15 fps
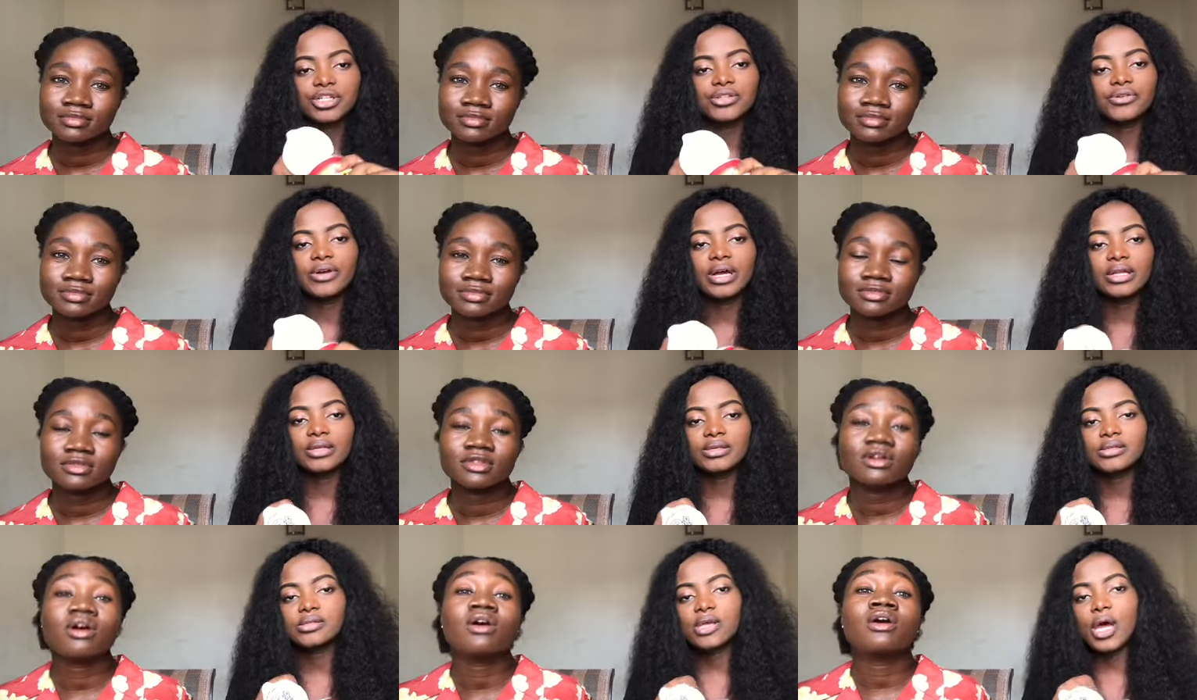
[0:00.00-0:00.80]

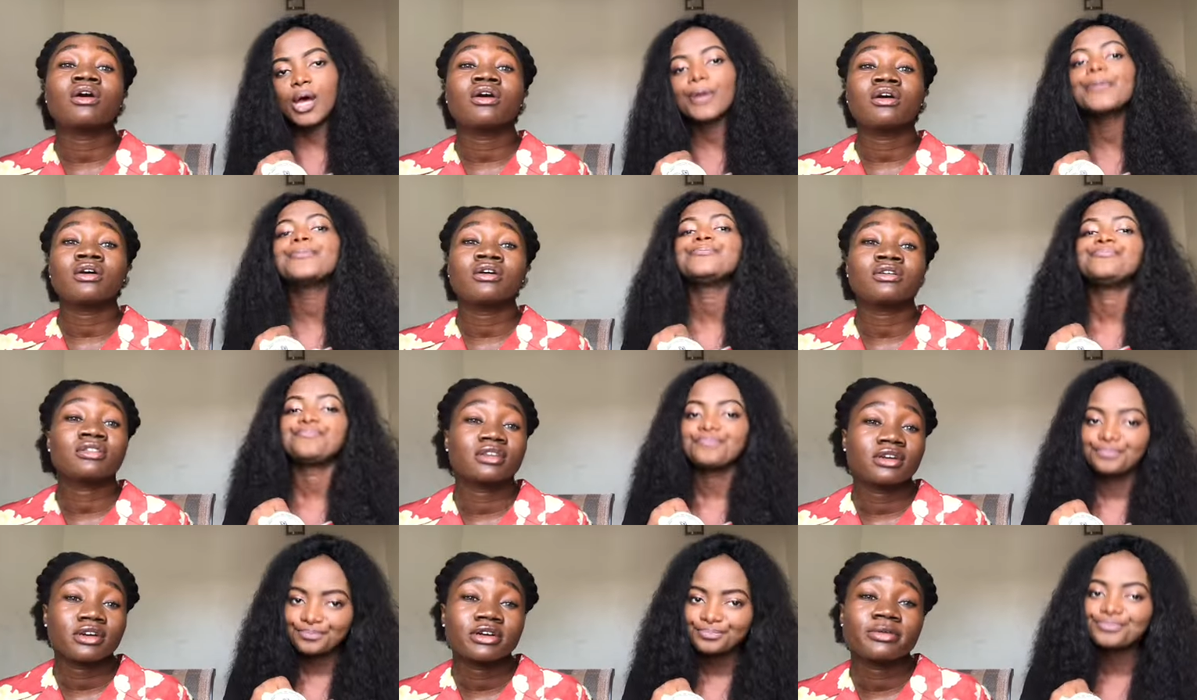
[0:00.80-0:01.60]
Speaker 1: generally. So
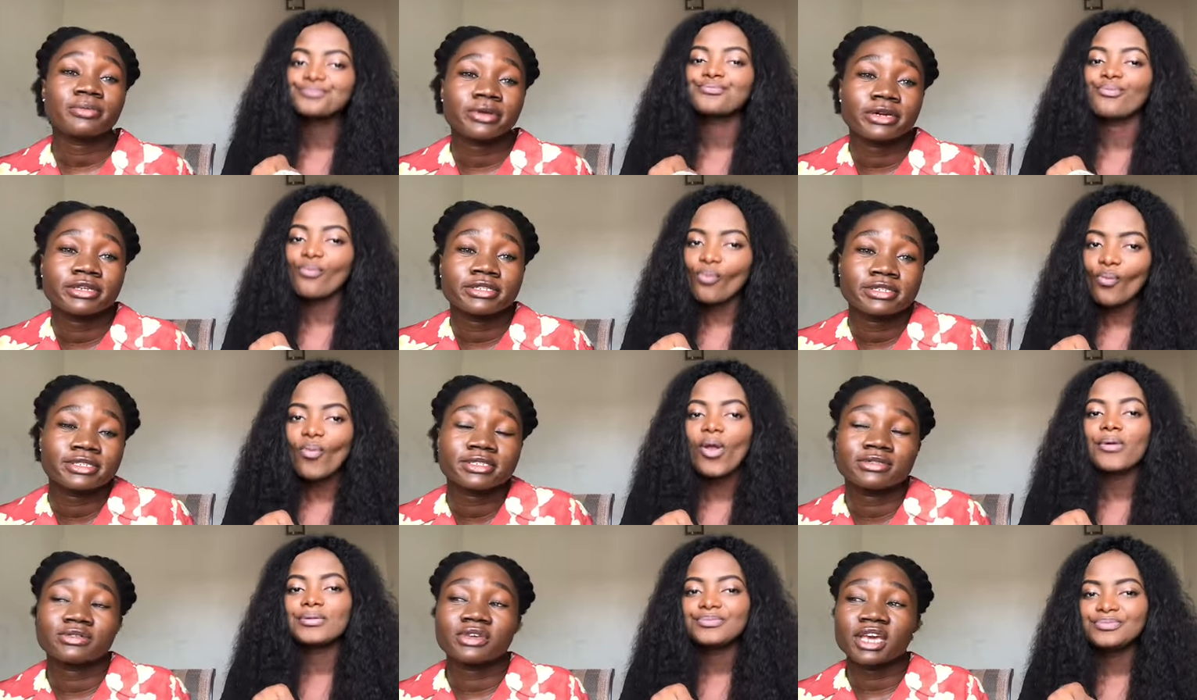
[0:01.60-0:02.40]
all
Speaker 2: the hard
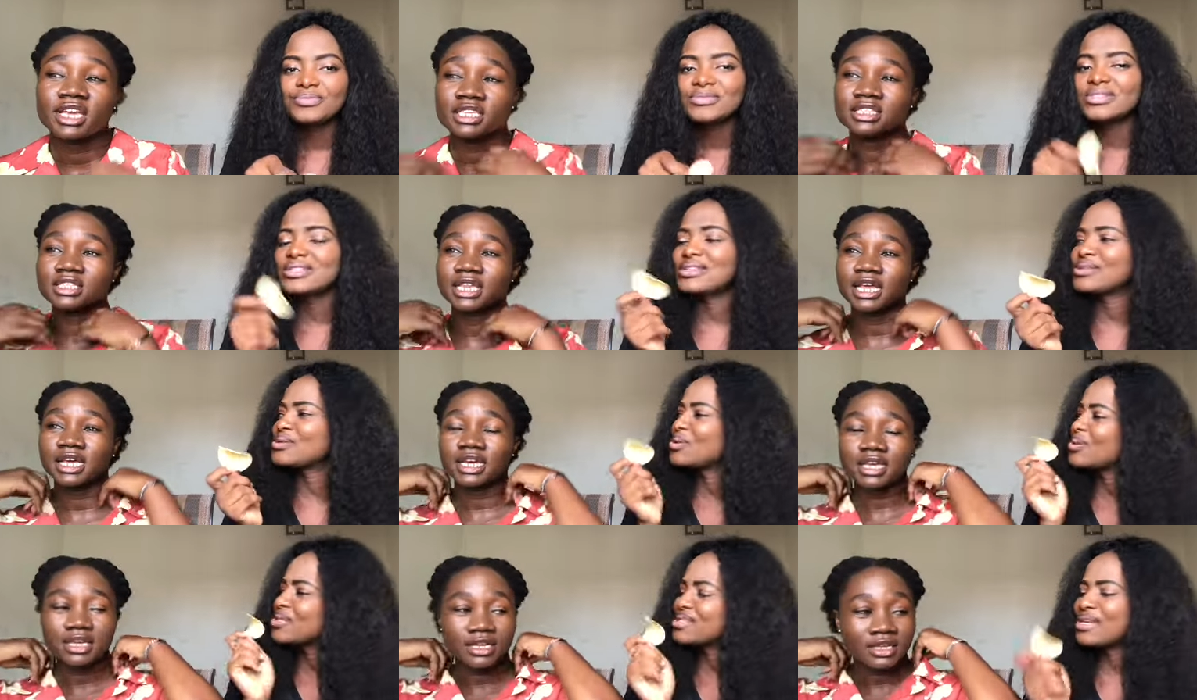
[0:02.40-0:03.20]
parts, you guys. This like,
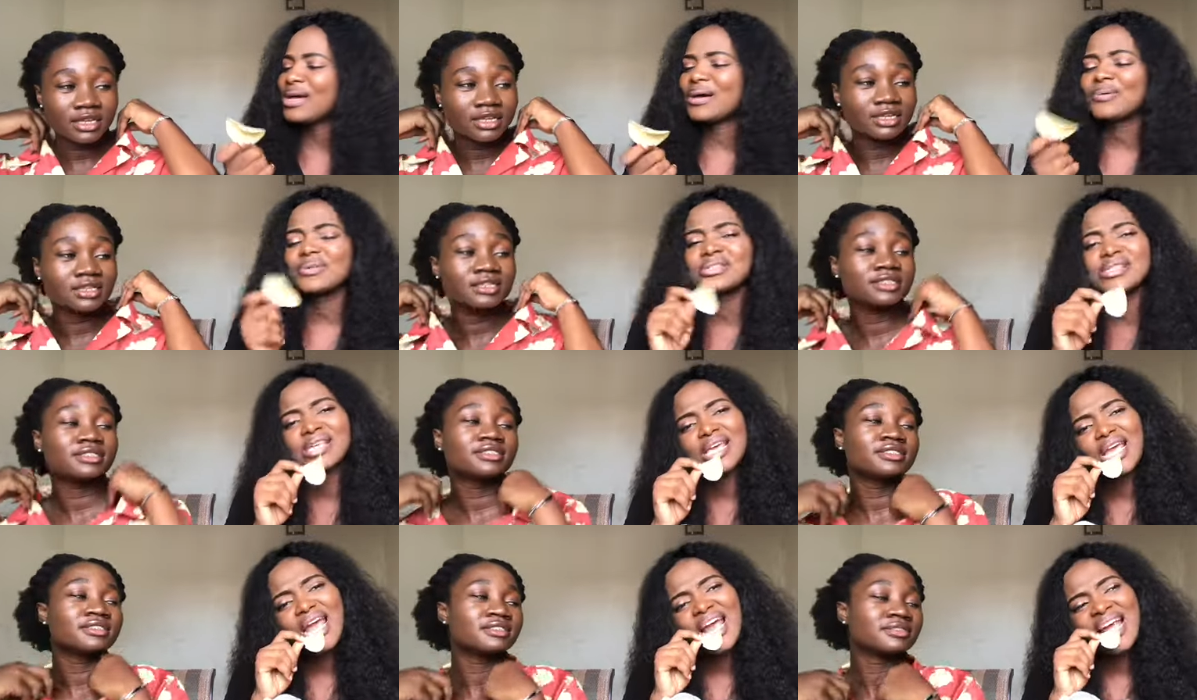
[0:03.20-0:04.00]
is so
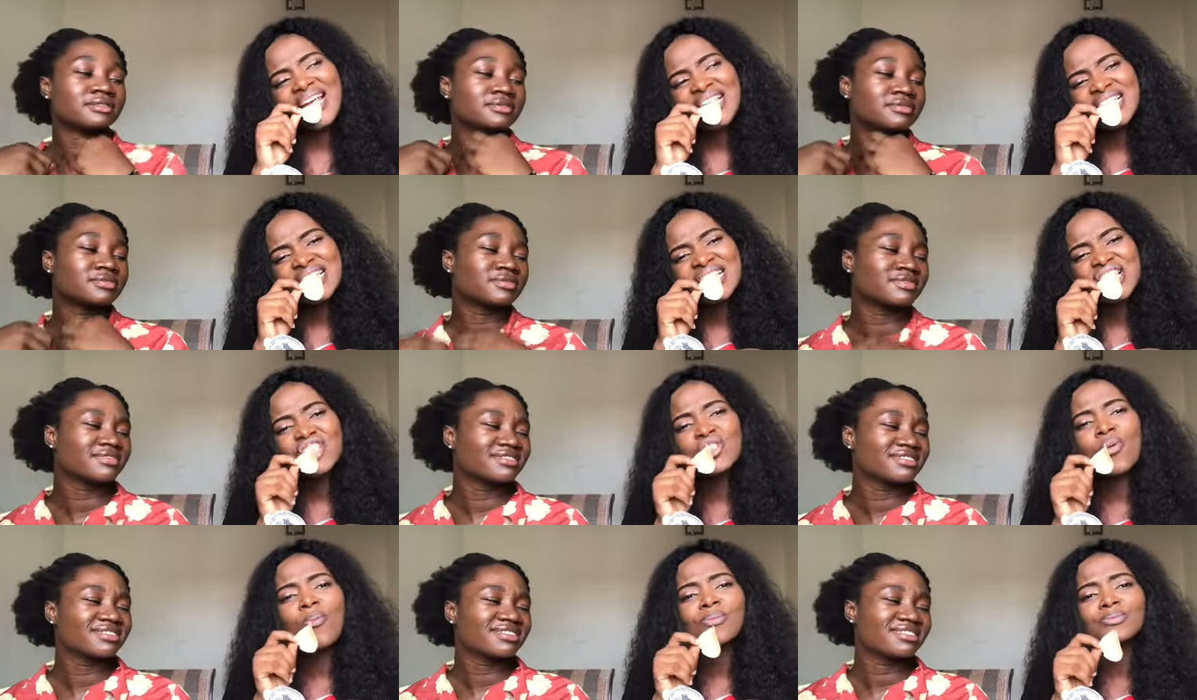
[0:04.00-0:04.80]
Speaker 1: salty.
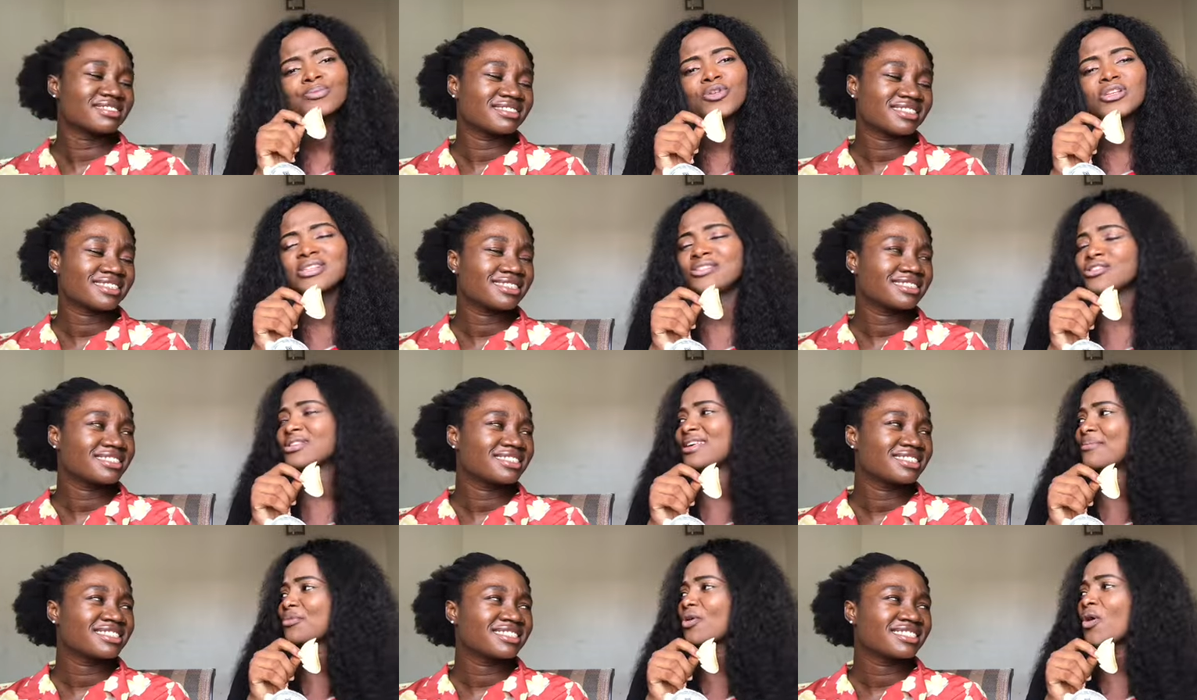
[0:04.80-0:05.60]
Hmm. He
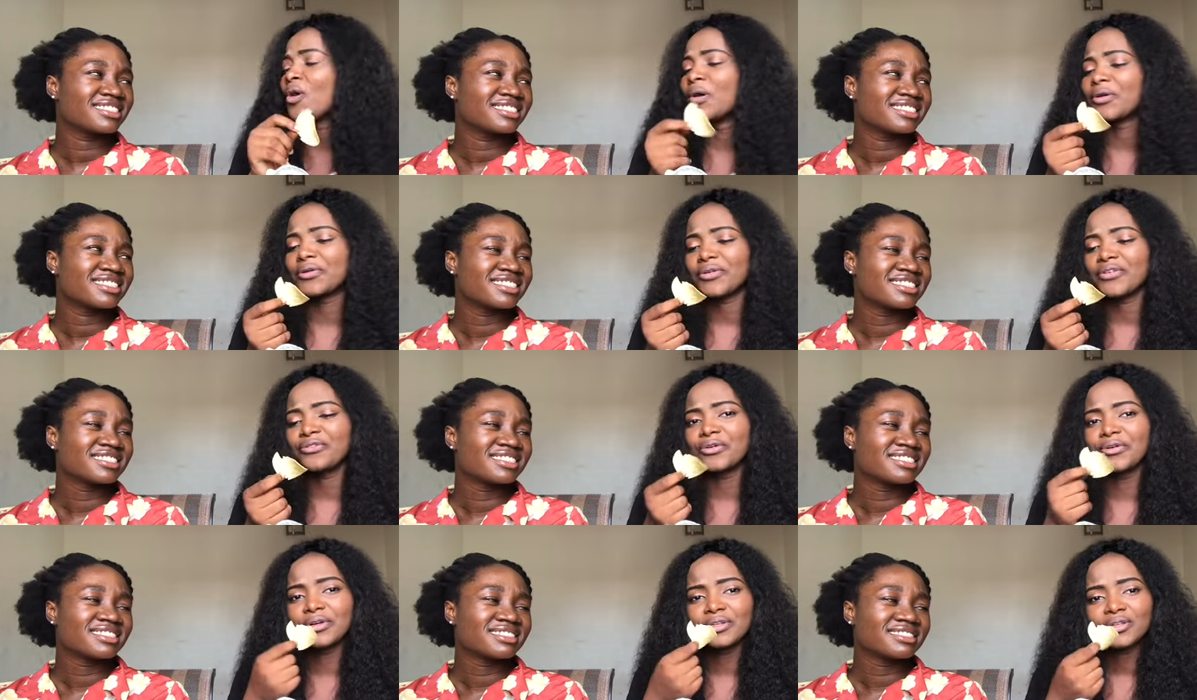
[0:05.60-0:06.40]
just said, I'm not hungry
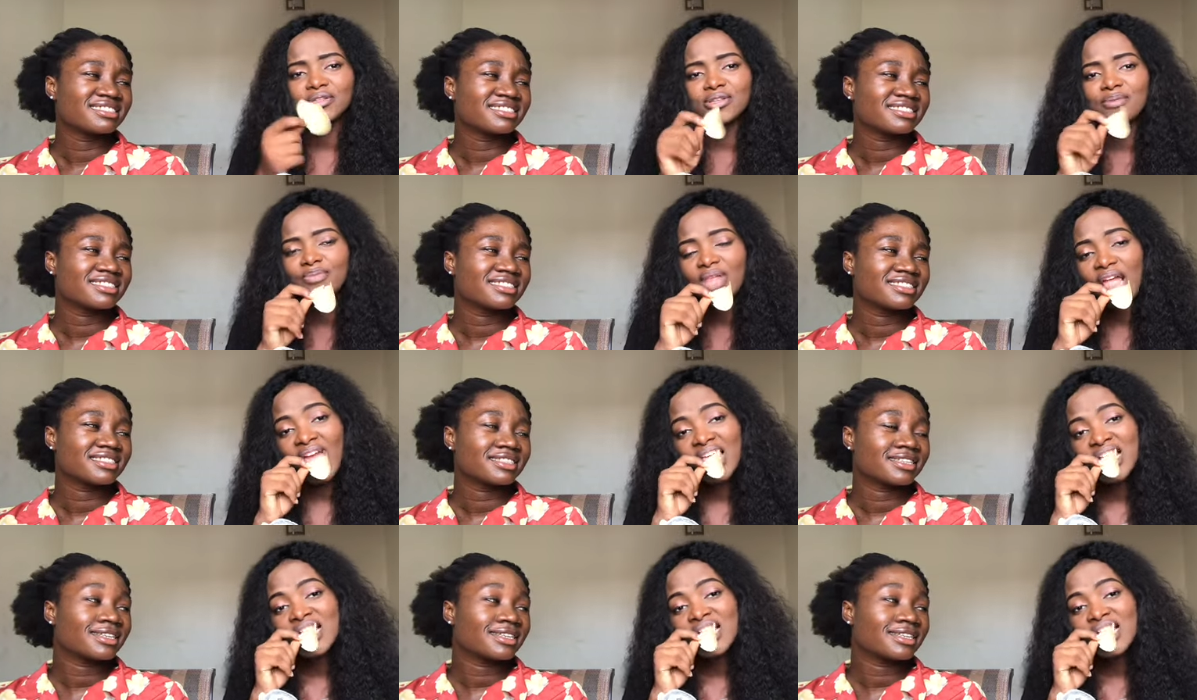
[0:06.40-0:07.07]
for it or something.